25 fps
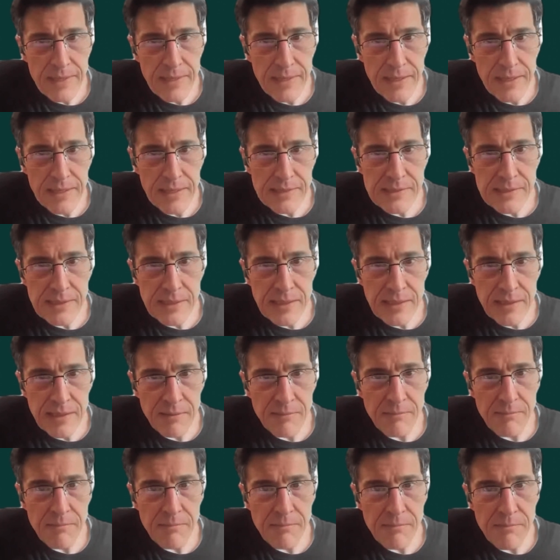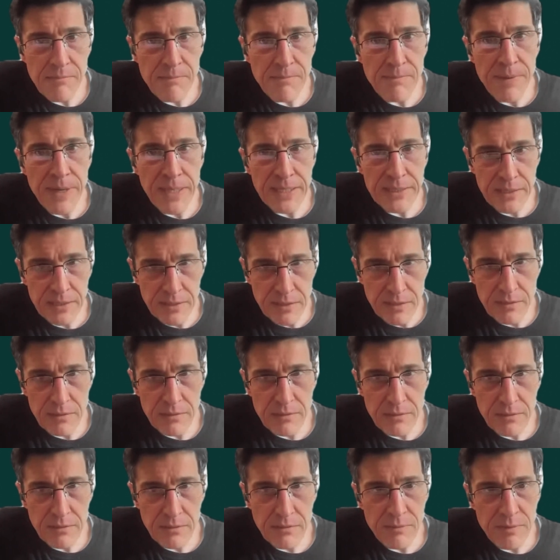as a better
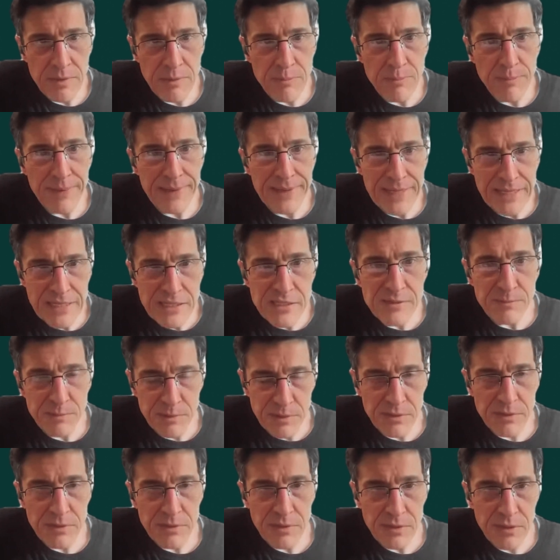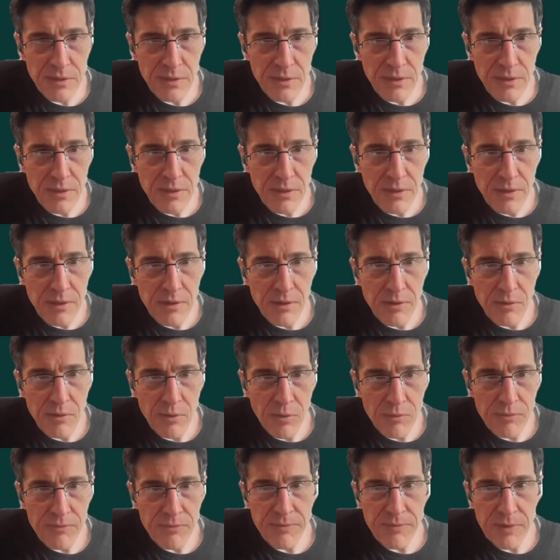replacement
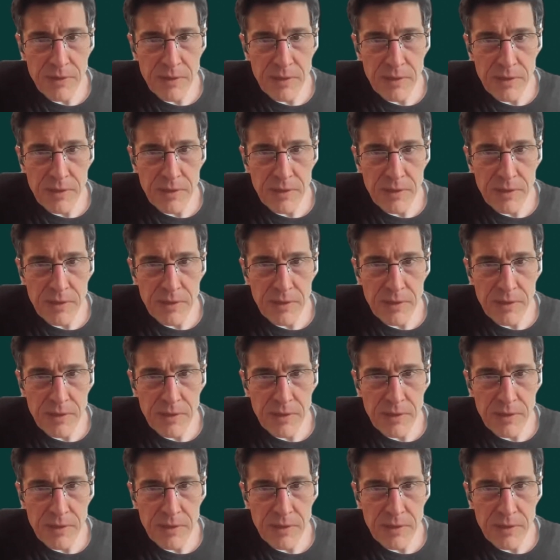of